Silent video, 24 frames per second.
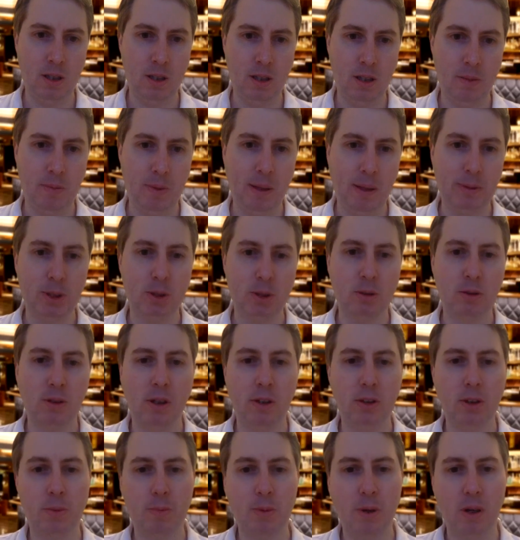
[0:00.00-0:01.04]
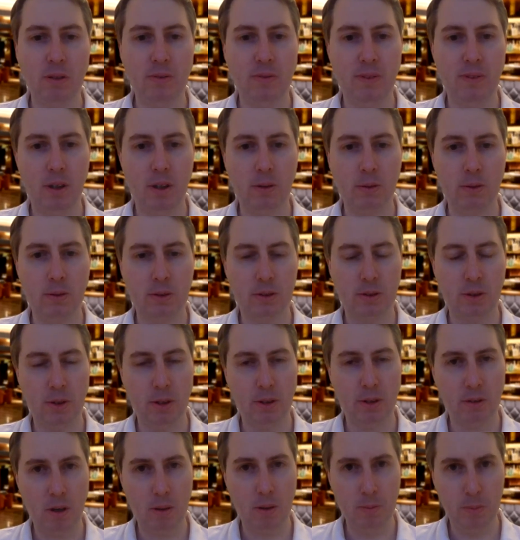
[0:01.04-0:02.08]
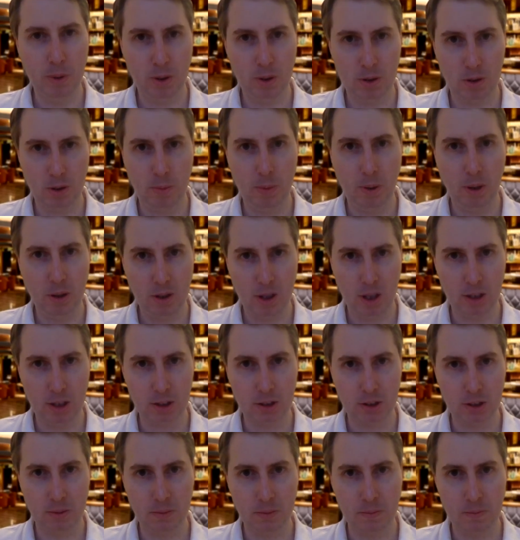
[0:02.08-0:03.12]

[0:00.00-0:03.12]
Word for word: Perhaps you'll grow your profile through your own book or podcast.